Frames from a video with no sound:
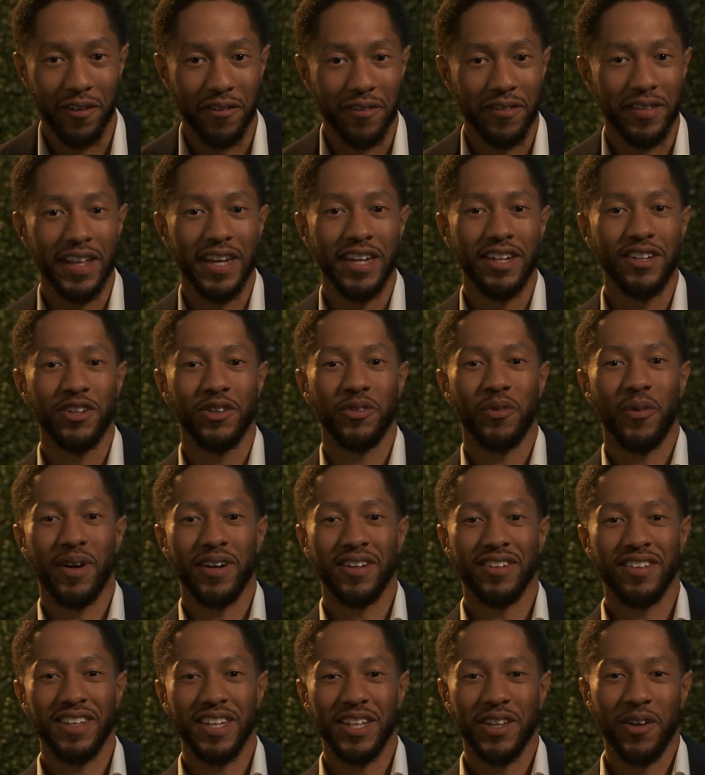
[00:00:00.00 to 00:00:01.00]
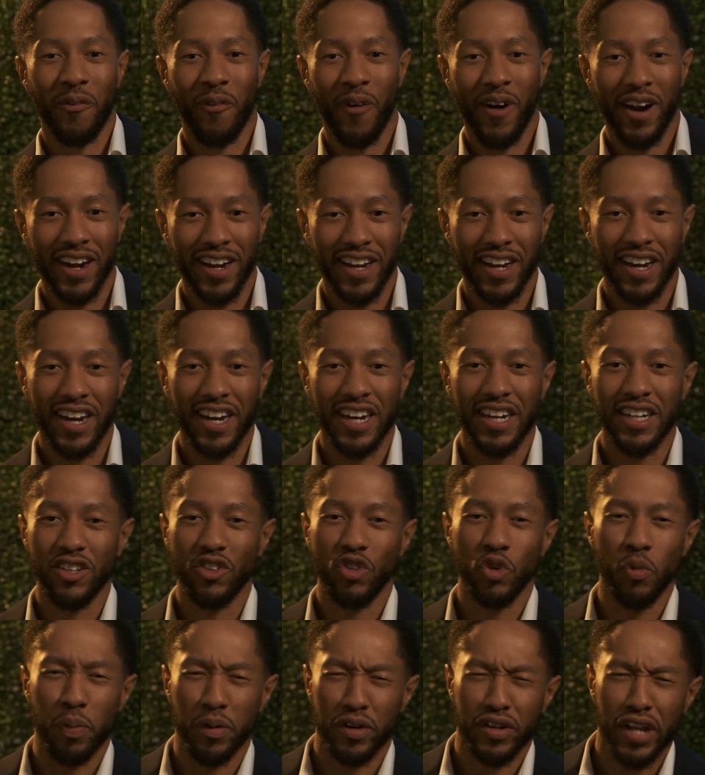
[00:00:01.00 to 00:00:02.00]
They just want to see the run and gun,
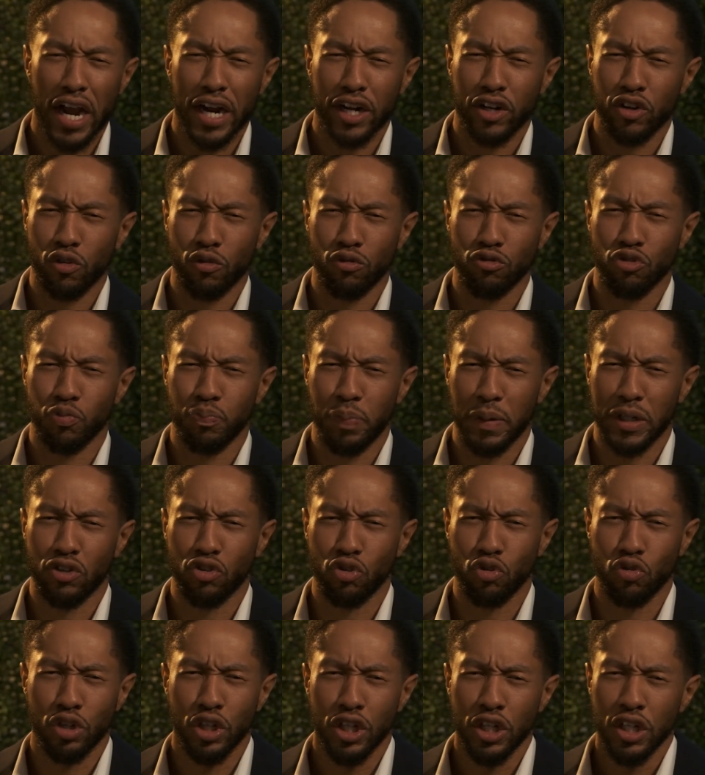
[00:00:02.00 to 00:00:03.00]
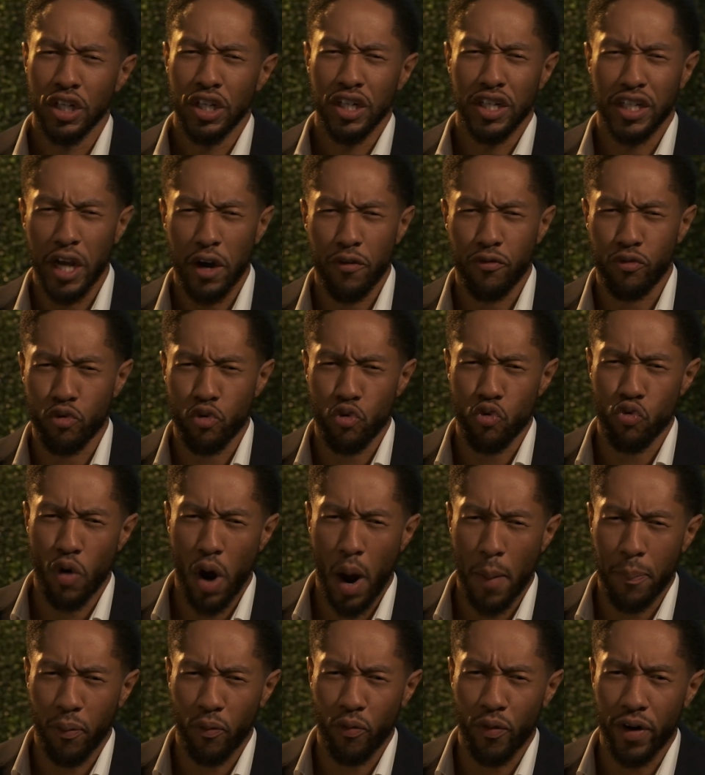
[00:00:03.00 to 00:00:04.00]
super tactical, special def crew
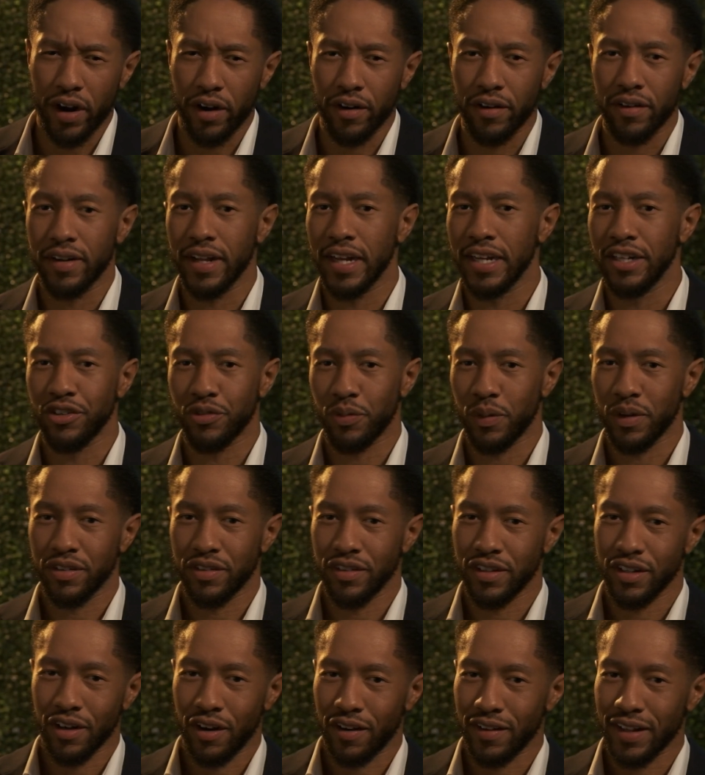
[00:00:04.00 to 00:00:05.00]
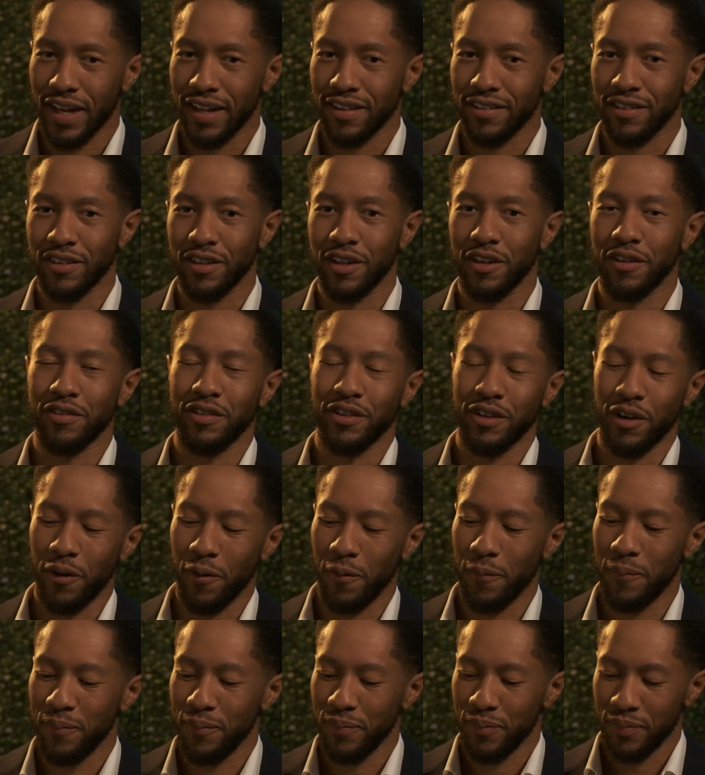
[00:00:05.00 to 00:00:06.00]
operator. They just want to see all that stuff.
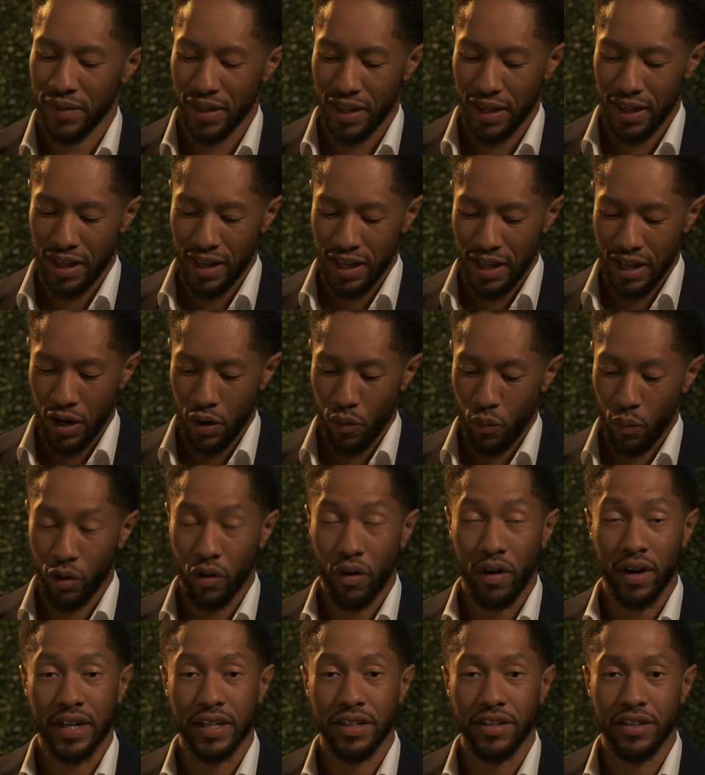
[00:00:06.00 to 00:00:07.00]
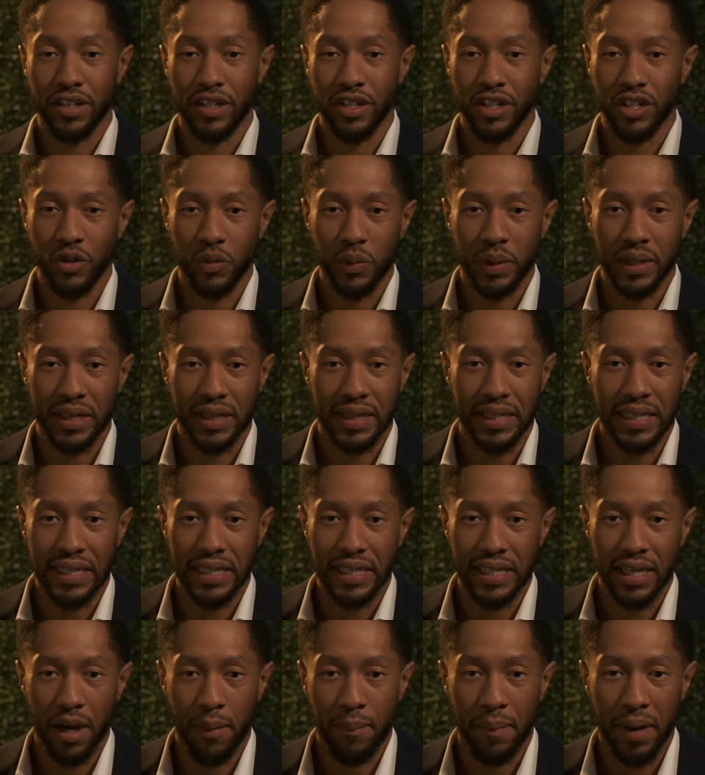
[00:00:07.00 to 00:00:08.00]
So we're going to continue with
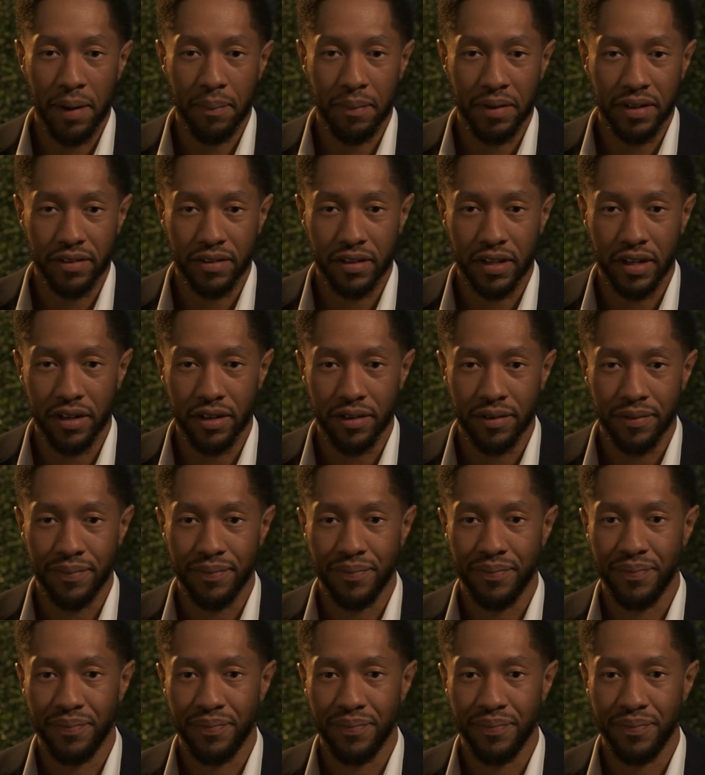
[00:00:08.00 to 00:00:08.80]
the amendments here.